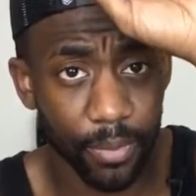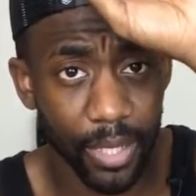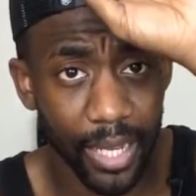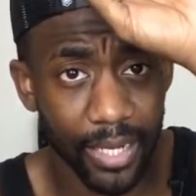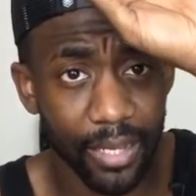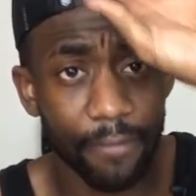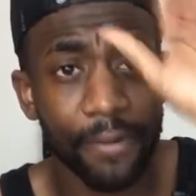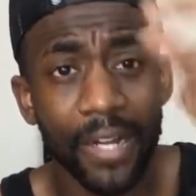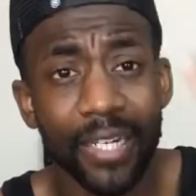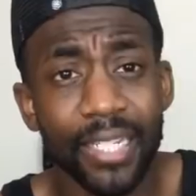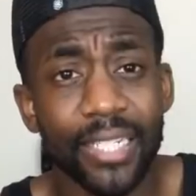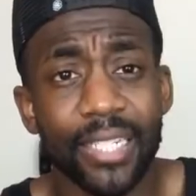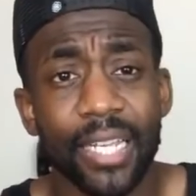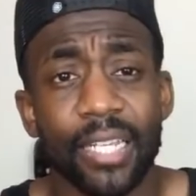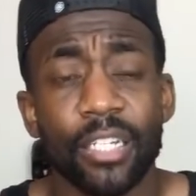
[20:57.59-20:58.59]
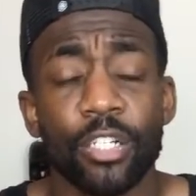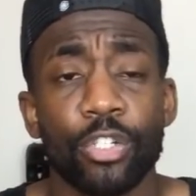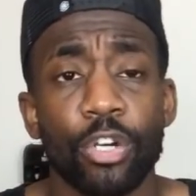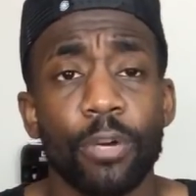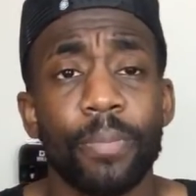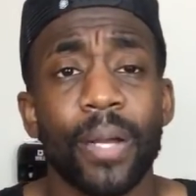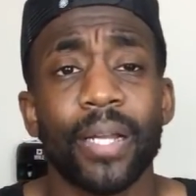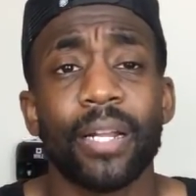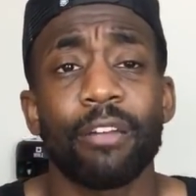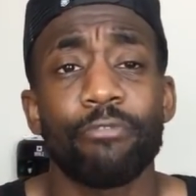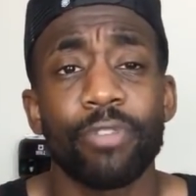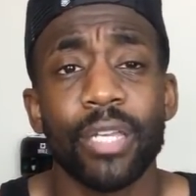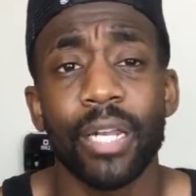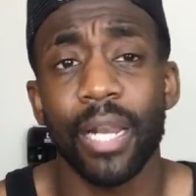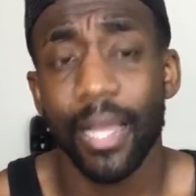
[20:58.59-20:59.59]
And if I did take the job and I
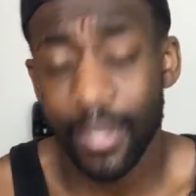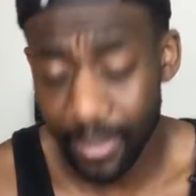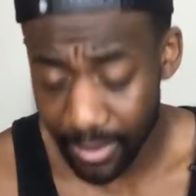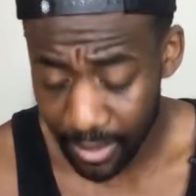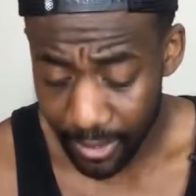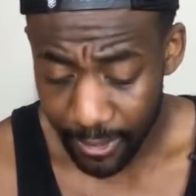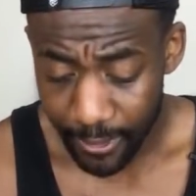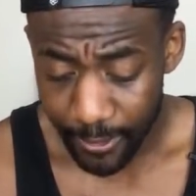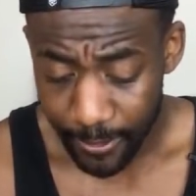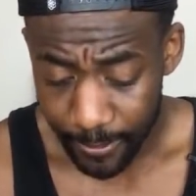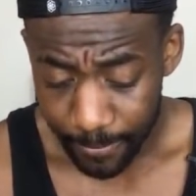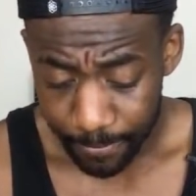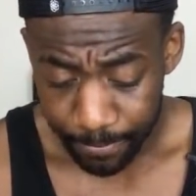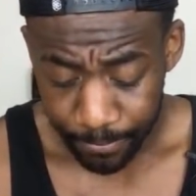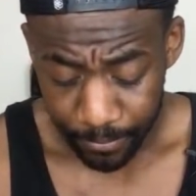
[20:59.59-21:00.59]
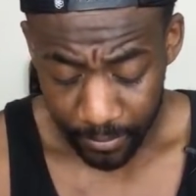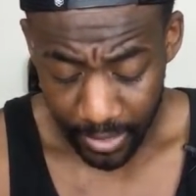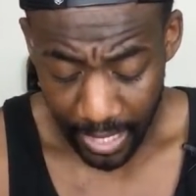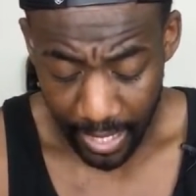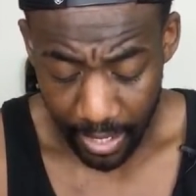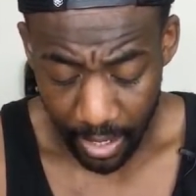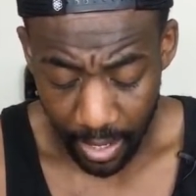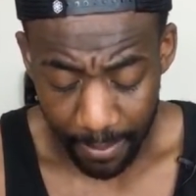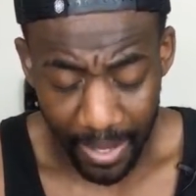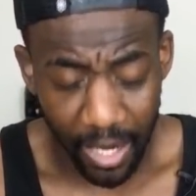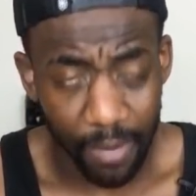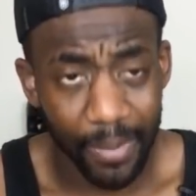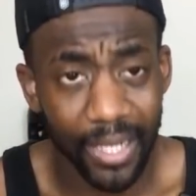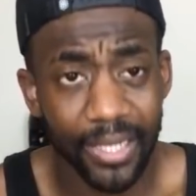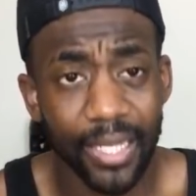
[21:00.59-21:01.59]
realized that I'm out of
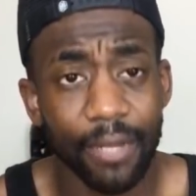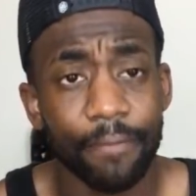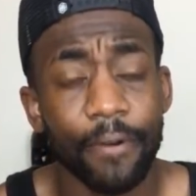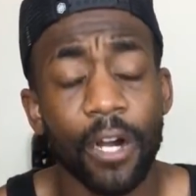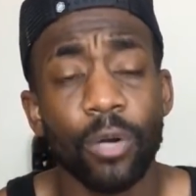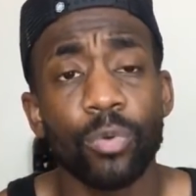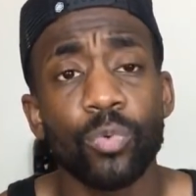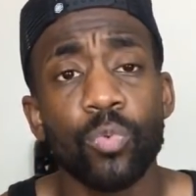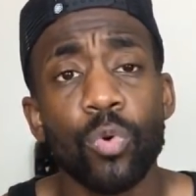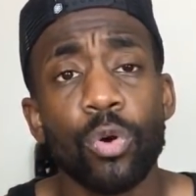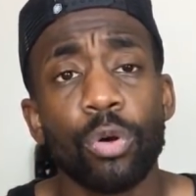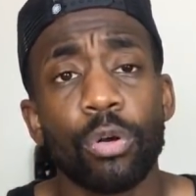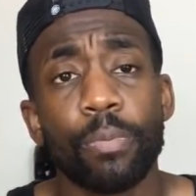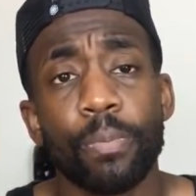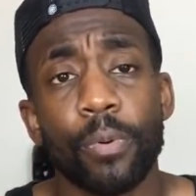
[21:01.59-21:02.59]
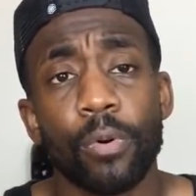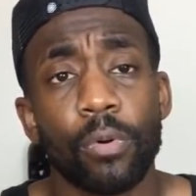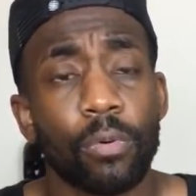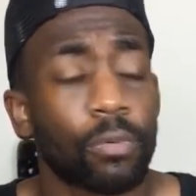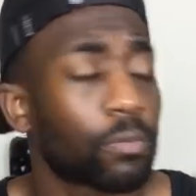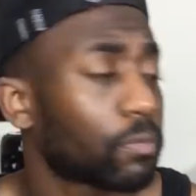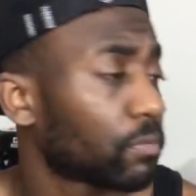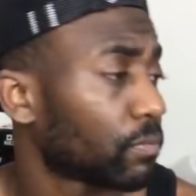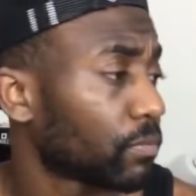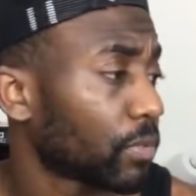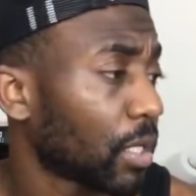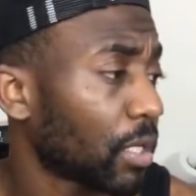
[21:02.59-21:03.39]
my depth, I would walk, bro. I